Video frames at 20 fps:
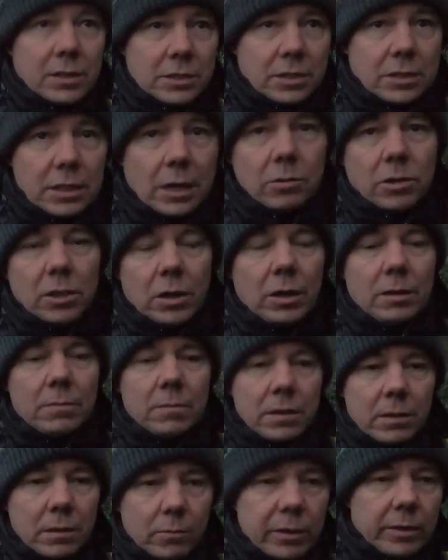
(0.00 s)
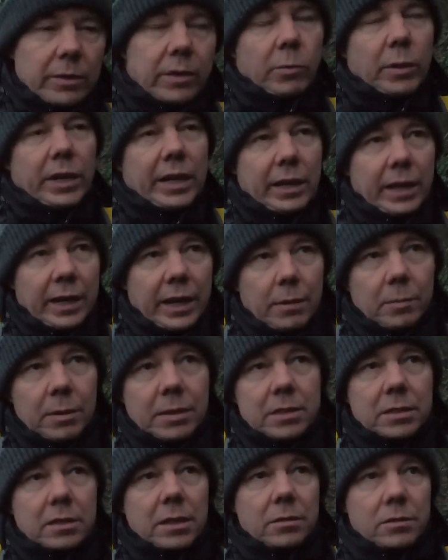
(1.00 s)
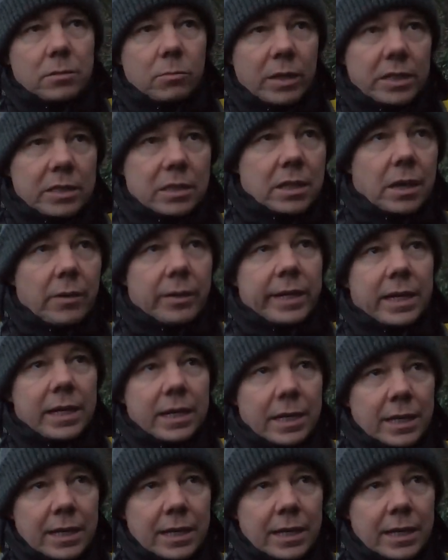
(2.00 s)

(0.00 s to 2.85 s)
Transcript: snow time I we're in the winter now but snow, when it's snowing